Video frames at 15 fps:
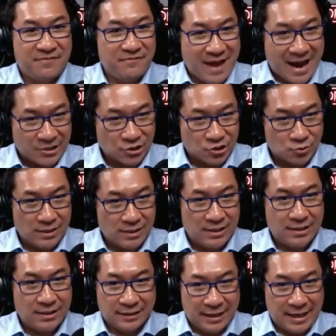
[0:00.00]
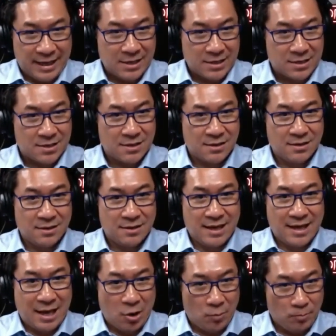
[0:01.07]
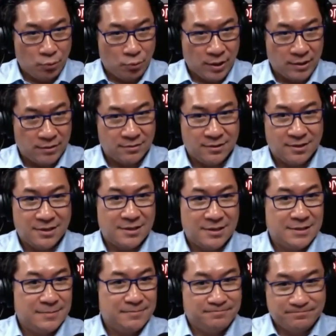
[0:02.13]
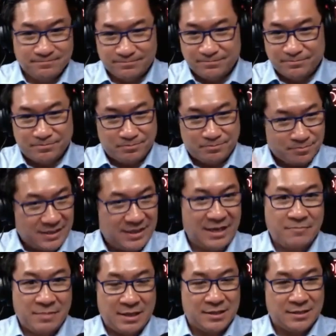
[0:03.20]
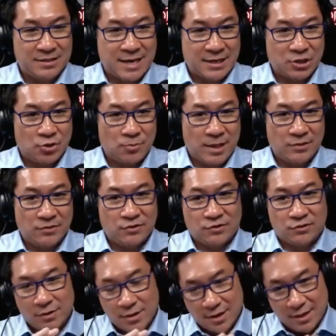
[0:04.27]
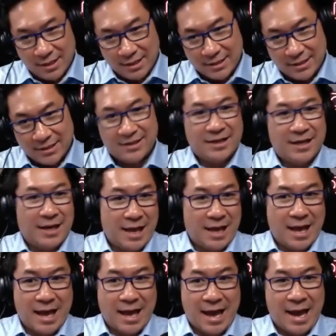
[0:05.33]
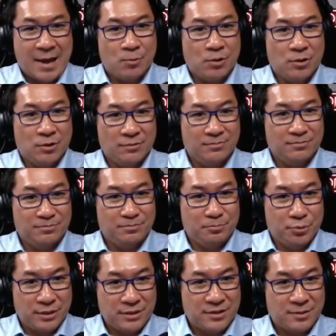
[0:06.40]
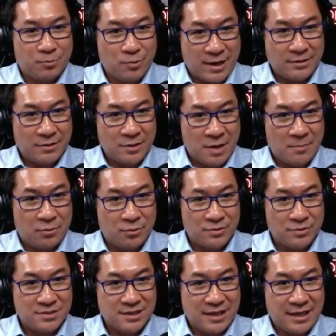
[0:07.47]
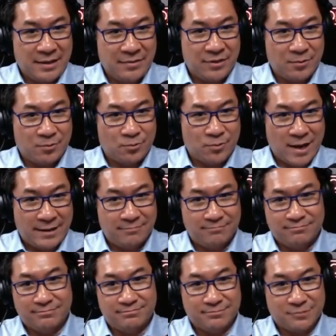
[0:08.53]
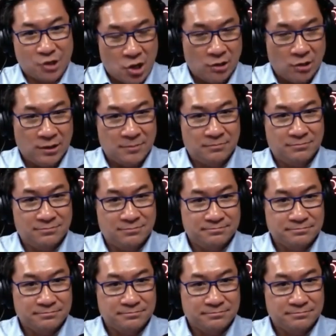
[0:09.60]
factory-like output. Give me the documents. I will put the right numbers in the right column